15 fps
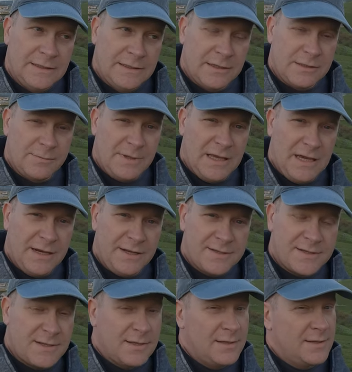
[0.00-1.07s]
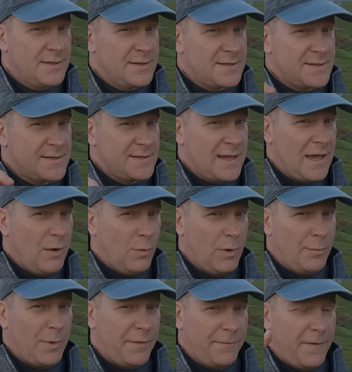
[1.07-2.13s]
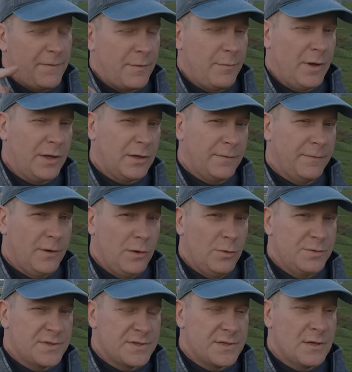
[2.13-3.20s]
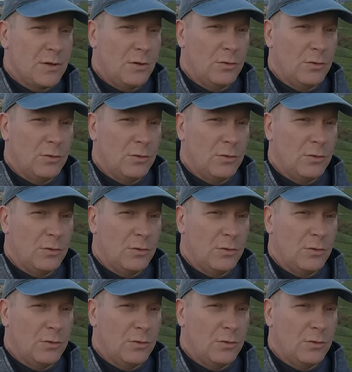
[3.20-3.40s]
Now to be honest, this is not one of my favorite microphones.